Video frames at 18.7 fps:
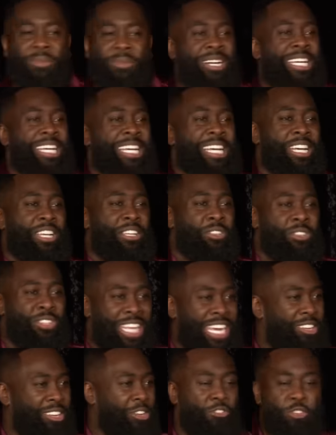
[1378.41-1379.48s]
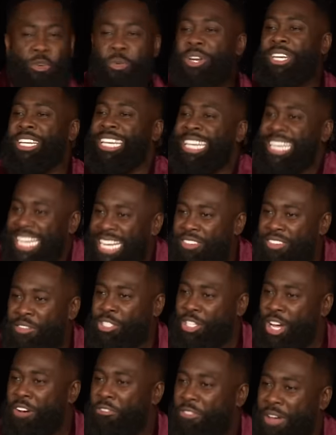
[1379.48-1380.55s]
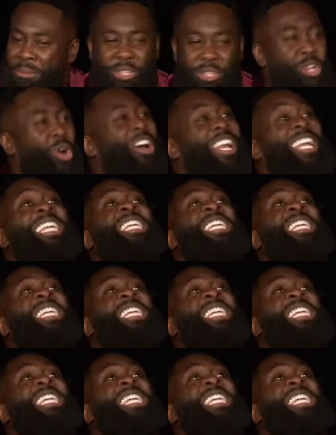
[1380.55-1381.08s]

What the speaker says: But if you want to leave and start a family, you got to